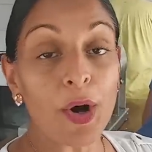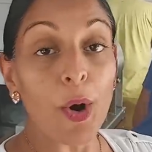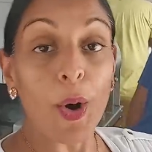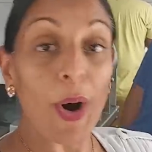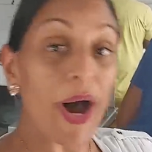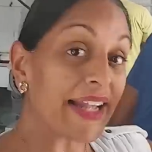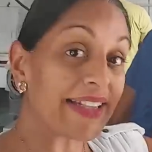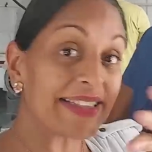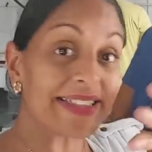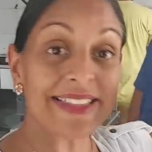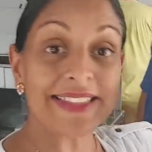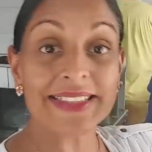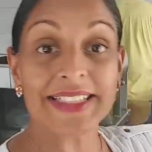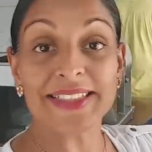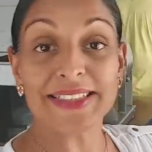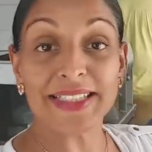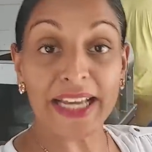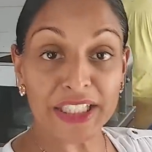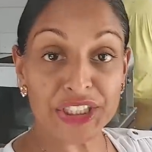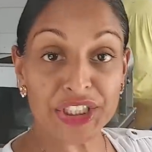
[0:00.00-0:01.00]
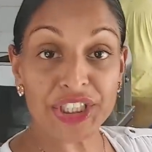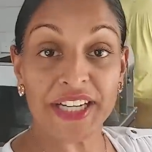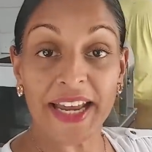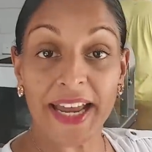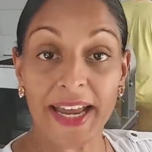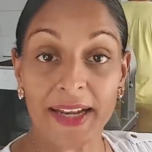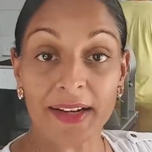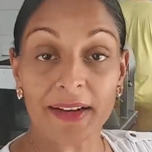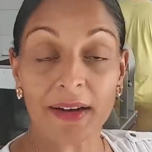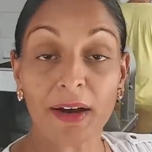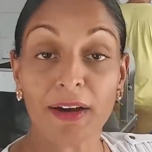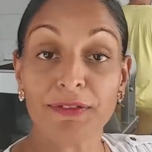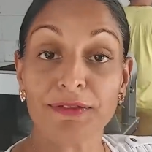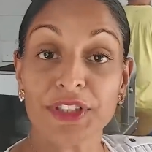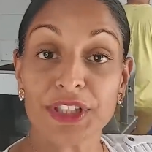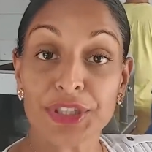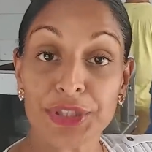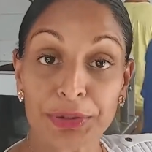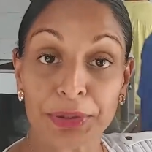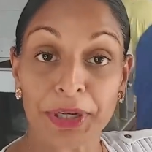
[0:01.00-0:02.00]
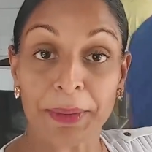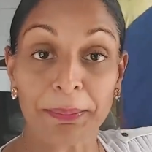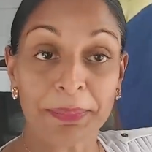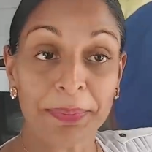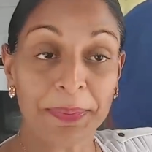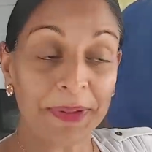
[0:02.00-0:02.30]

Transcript: or at least detach the head of the shrimp.